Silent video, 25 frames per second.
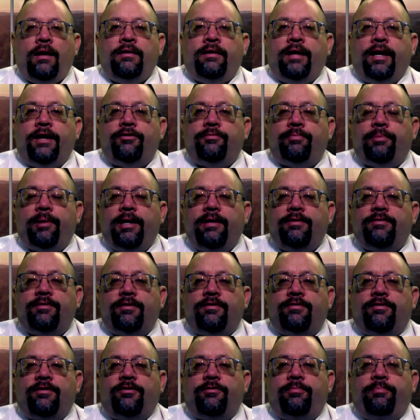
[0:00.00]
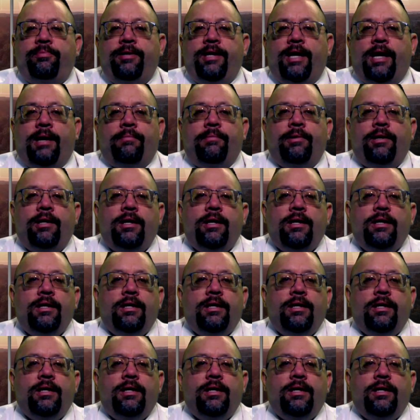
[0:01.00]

takes place at 6 p.m.